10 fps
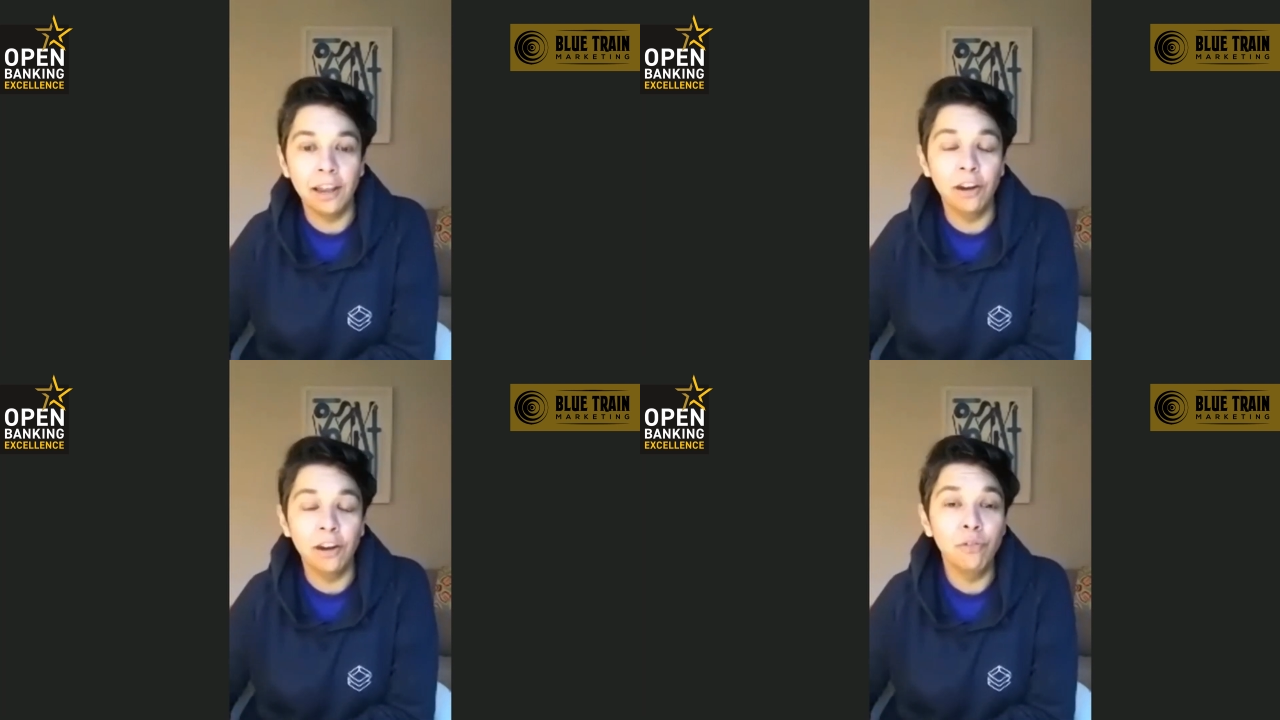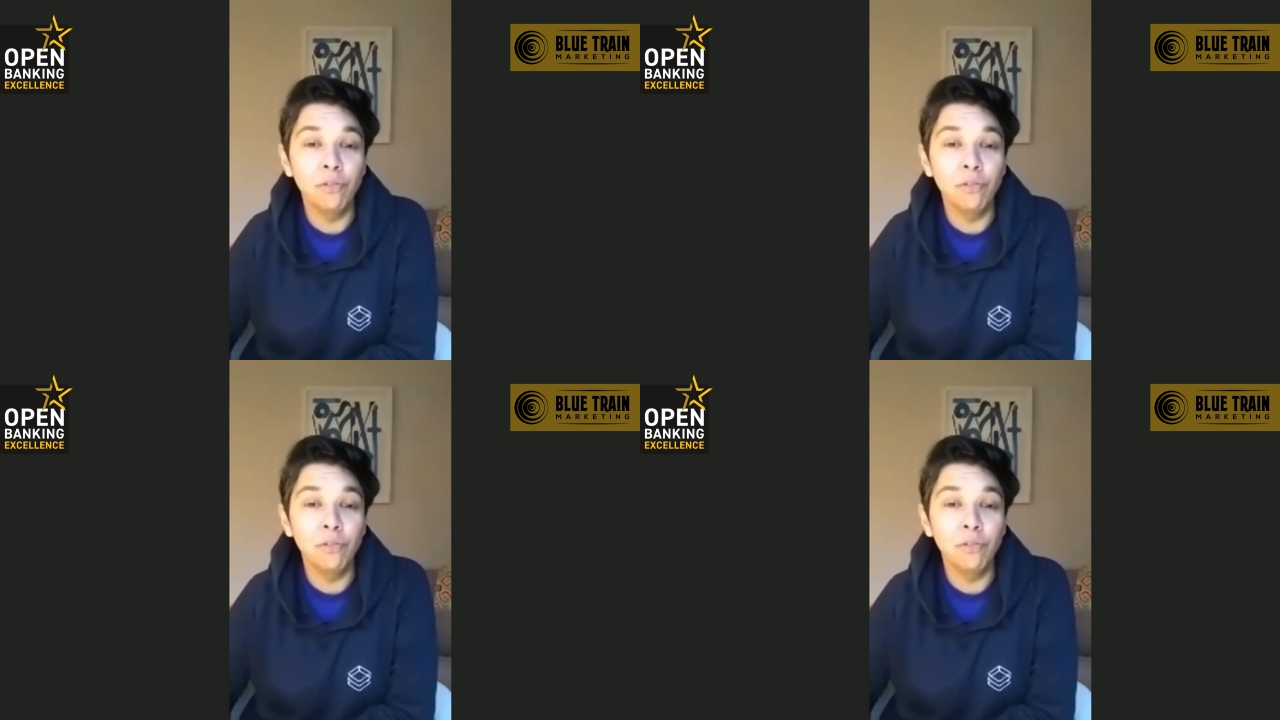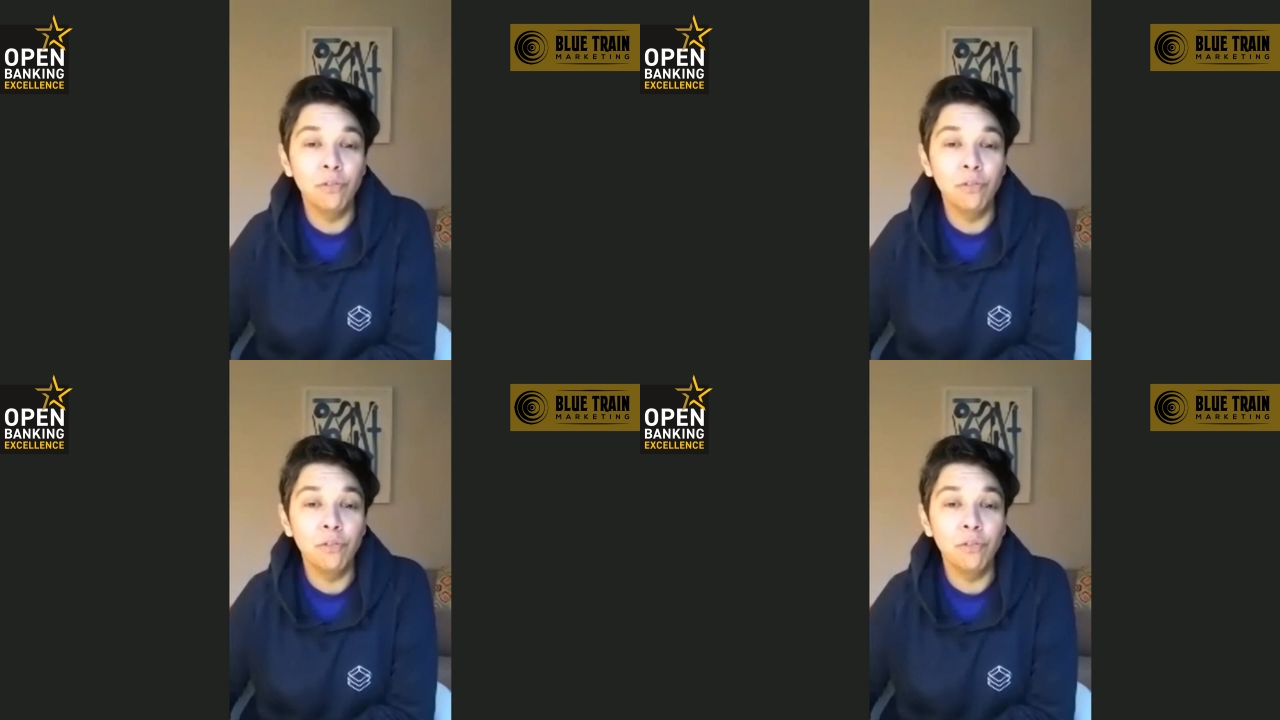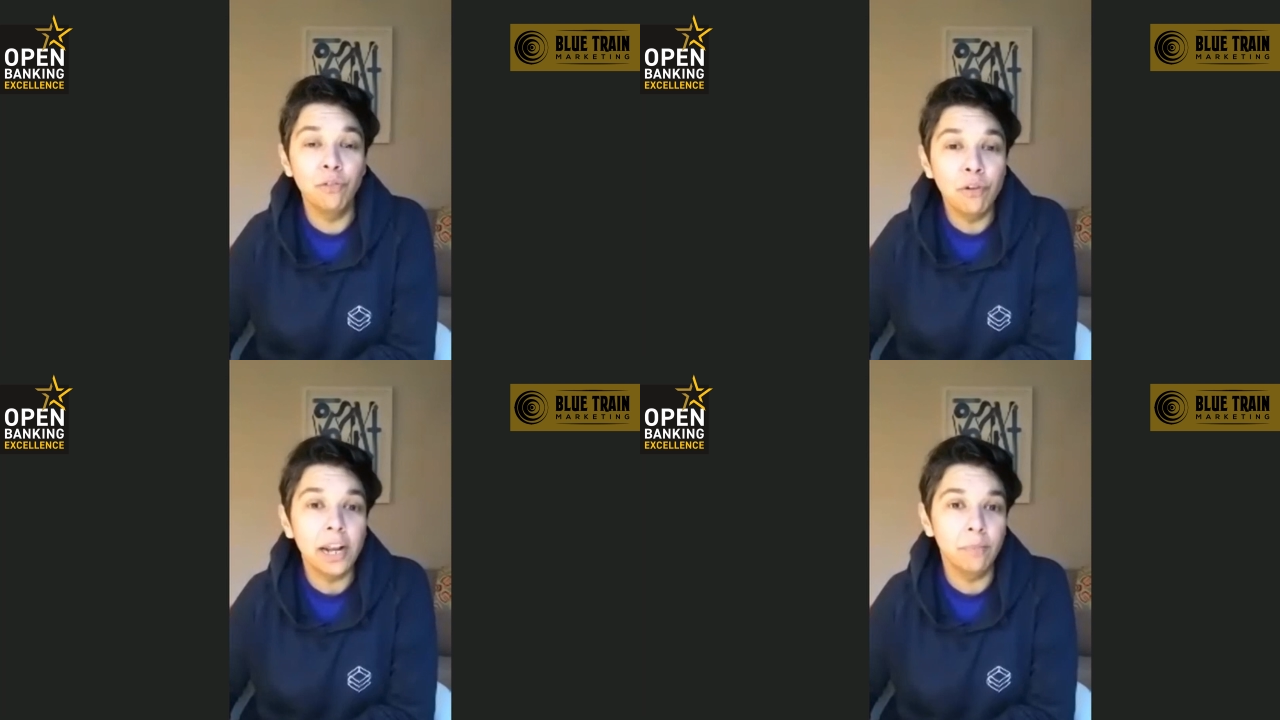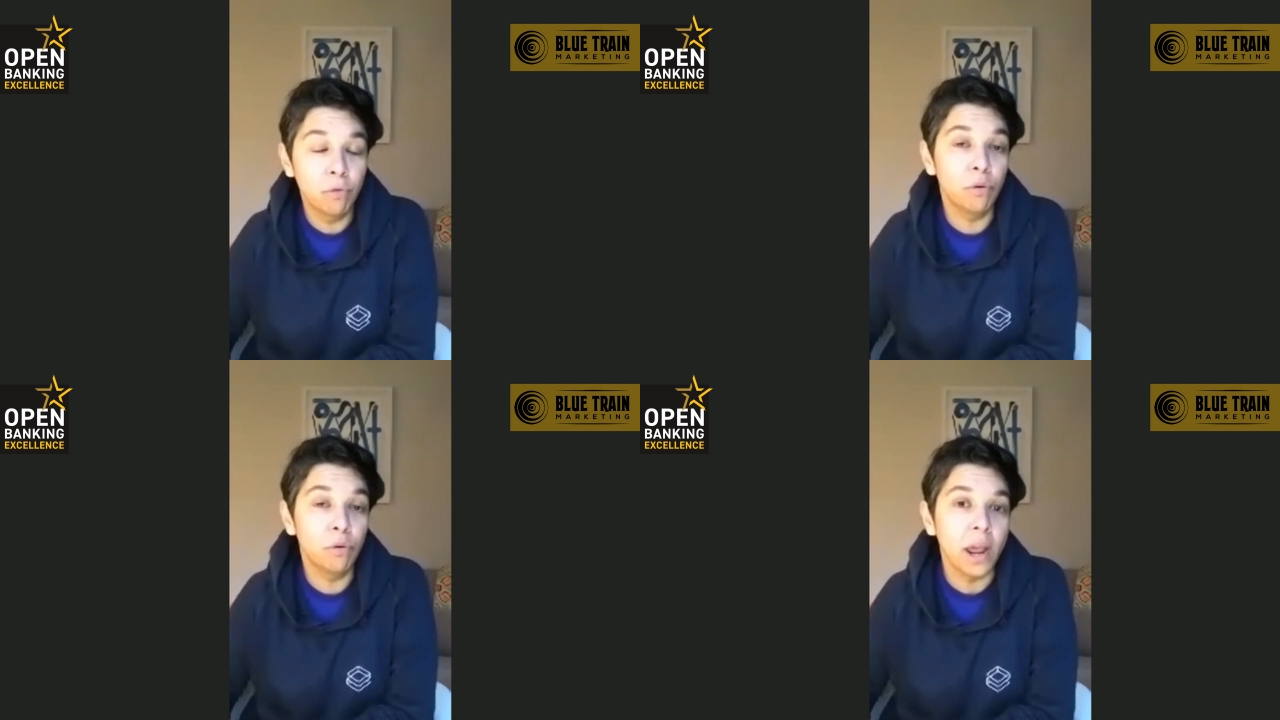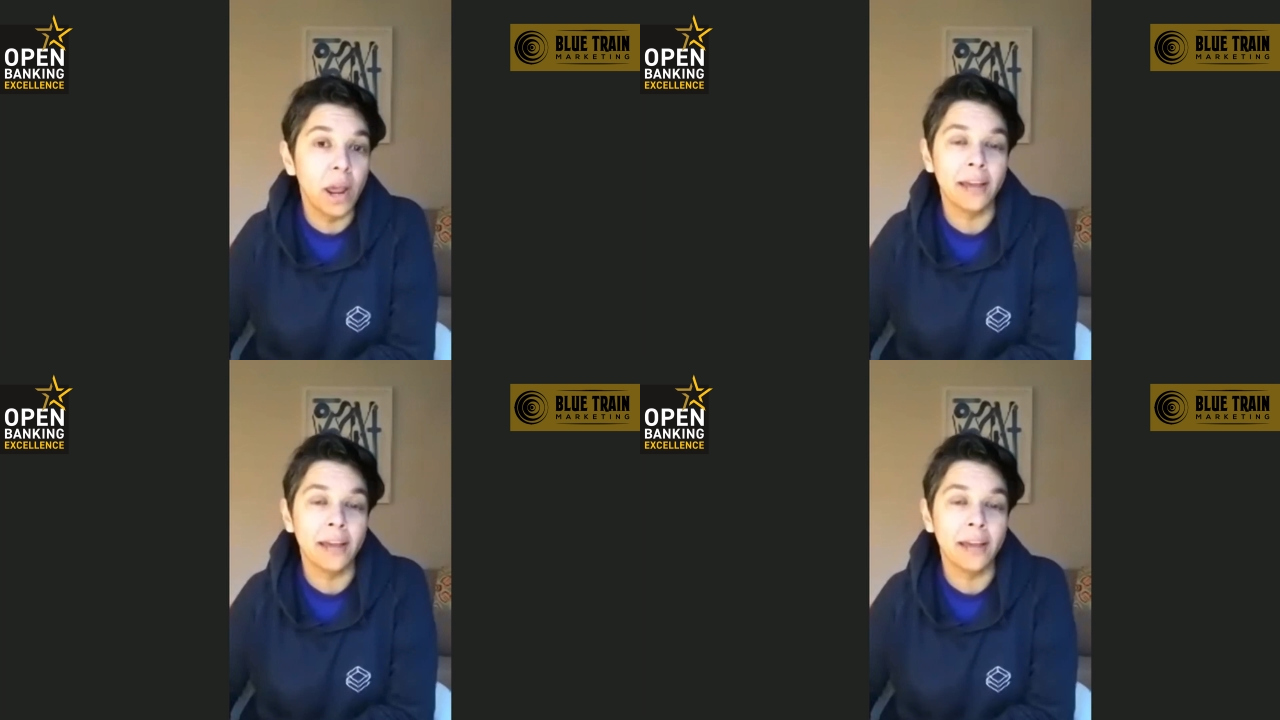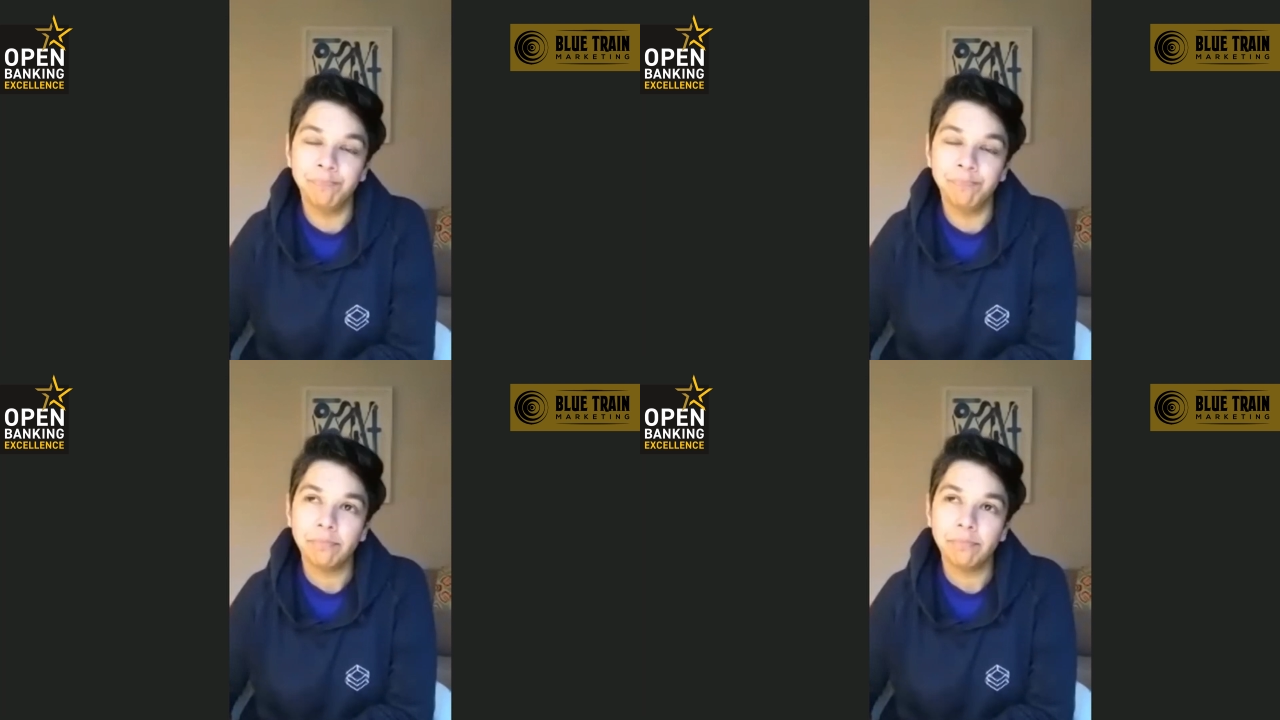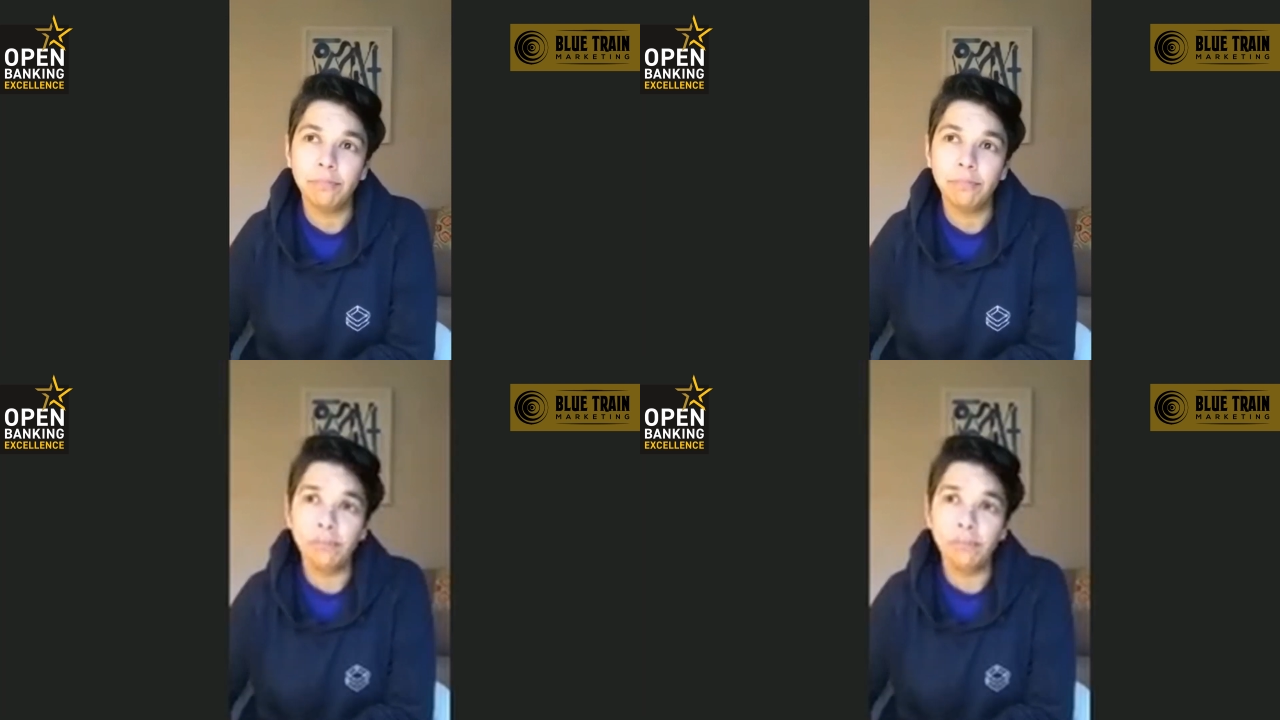a really broad way,